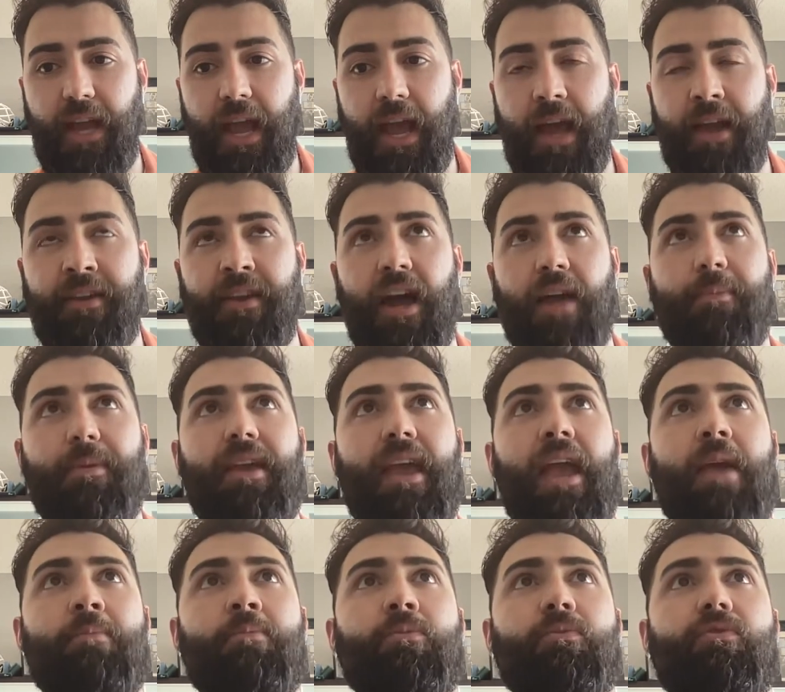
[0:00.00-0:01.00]
And I
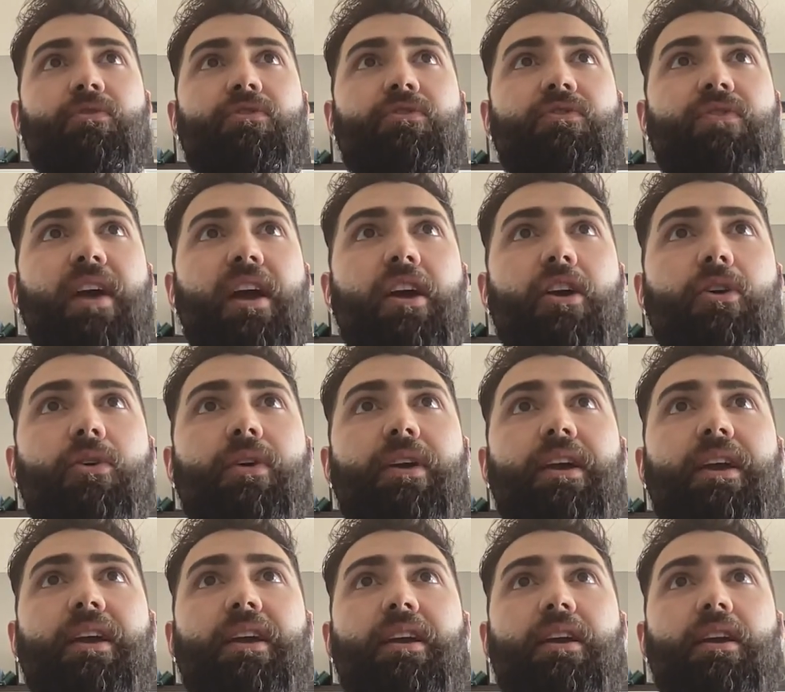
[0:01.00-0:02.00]
became
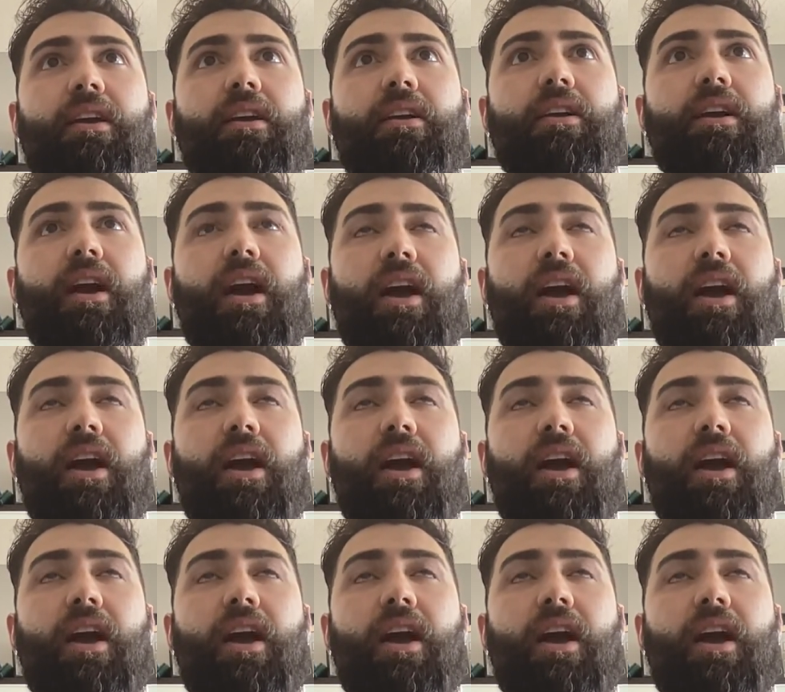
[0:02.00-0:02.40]
very